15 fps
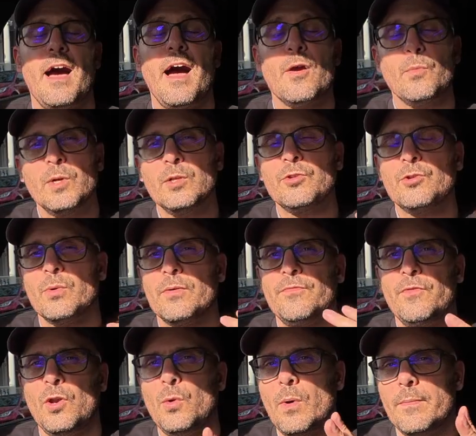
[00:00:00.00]
I will do a
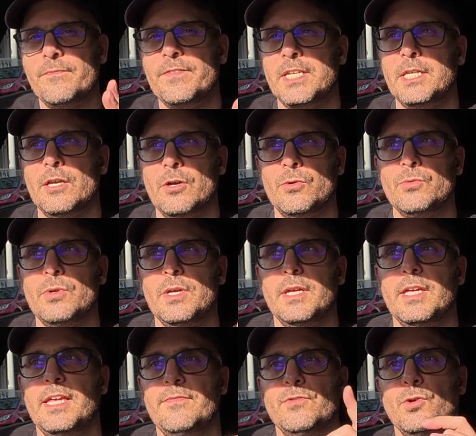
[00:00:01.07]
follow-up video
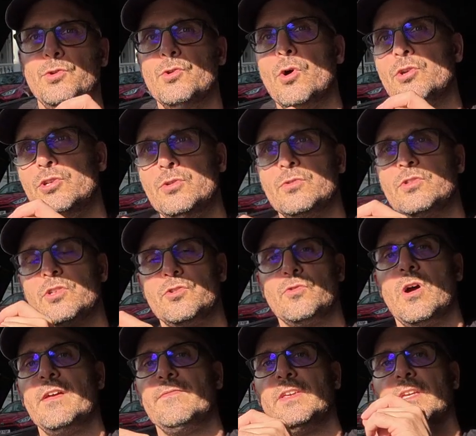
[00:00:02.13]
if you're not used to
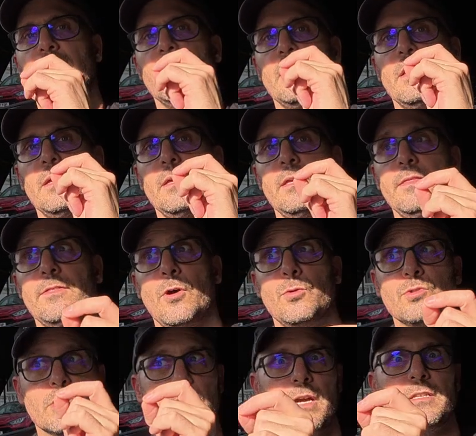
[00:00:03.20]
driving in
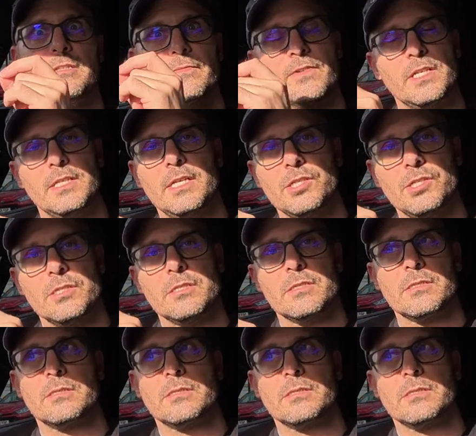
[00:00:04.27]
those kinds of conditions.